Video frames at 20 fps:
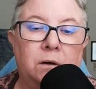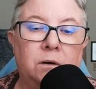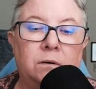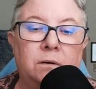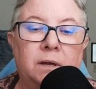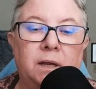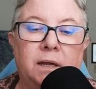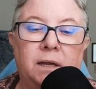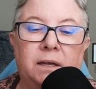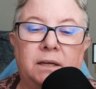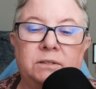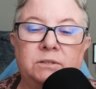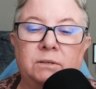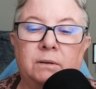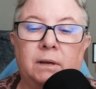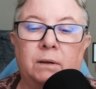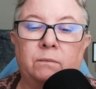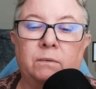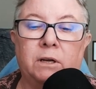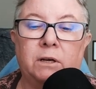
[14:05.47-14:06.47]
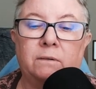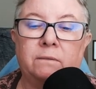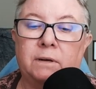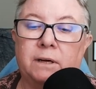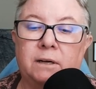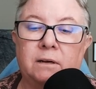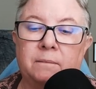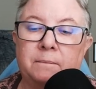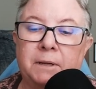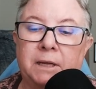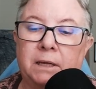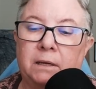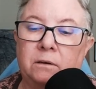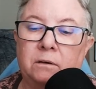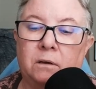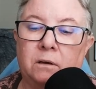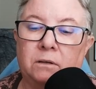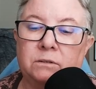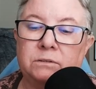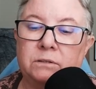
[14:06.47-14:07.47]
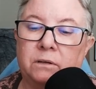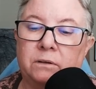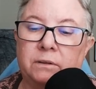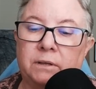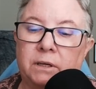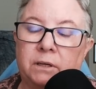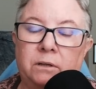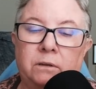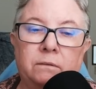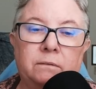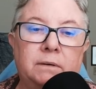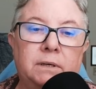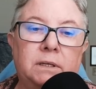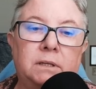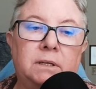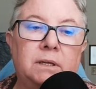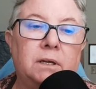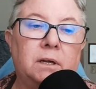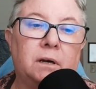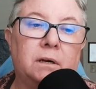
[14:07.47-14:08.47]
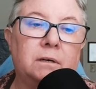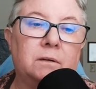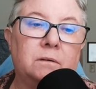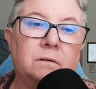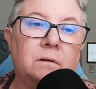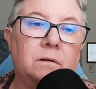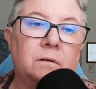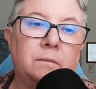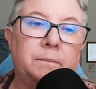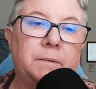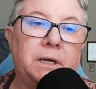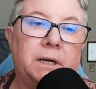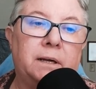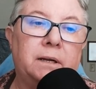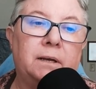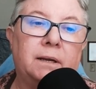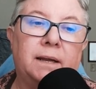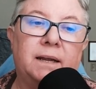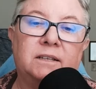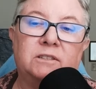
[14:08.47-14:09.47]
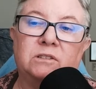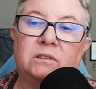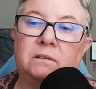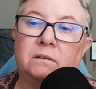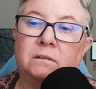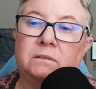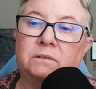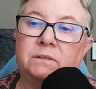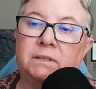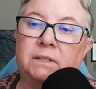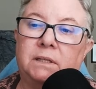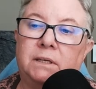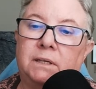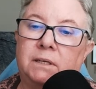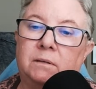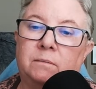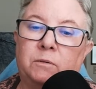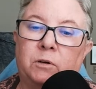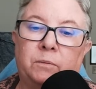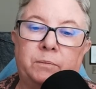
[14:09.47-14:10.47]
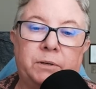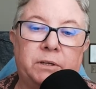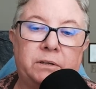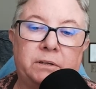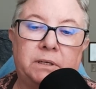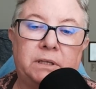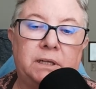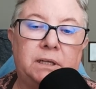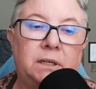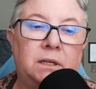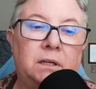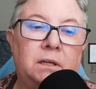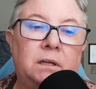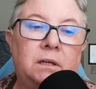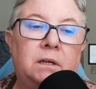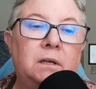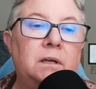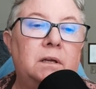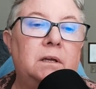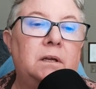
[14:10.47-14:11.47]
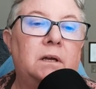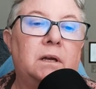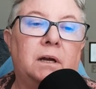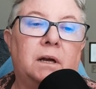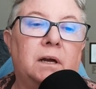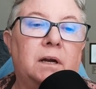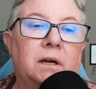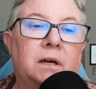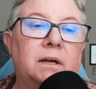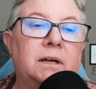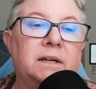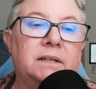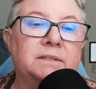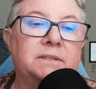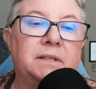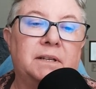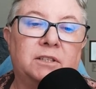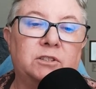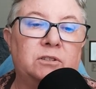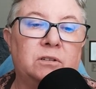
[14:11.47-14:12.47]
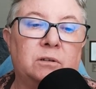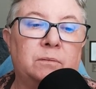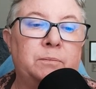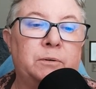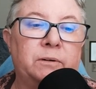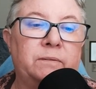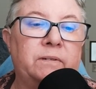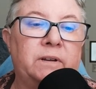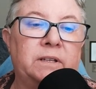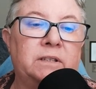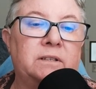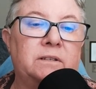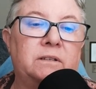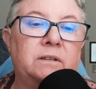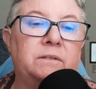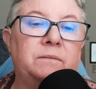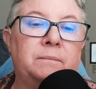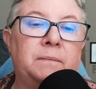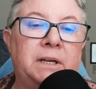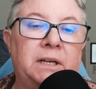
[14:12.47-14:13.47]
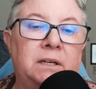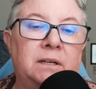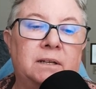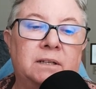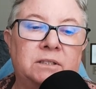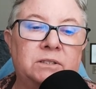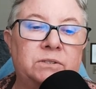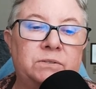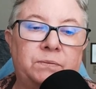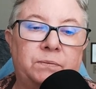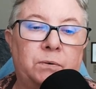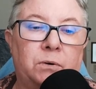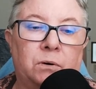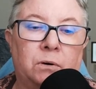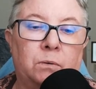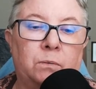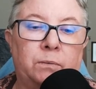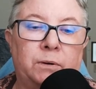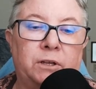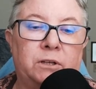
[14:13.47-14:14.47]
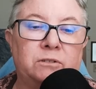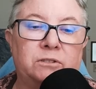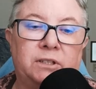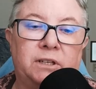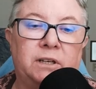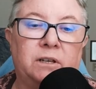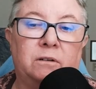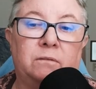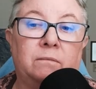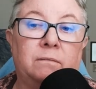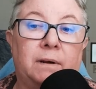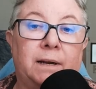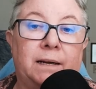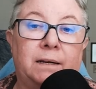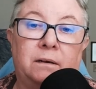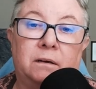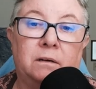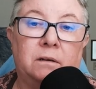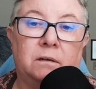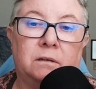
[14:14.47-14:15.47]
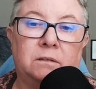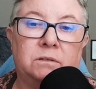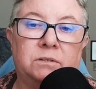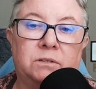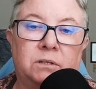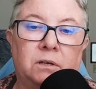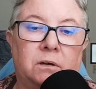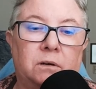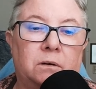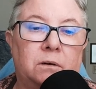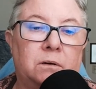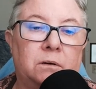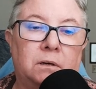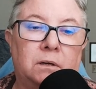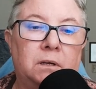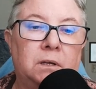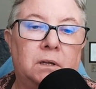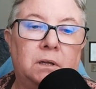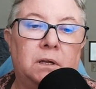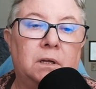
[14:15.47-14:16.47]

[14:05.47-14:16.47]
okay, so I want to recommend also that you read the article by National Seating and Mobility uh, Essential Preventative Maintenance for Wheelchair Riders. So,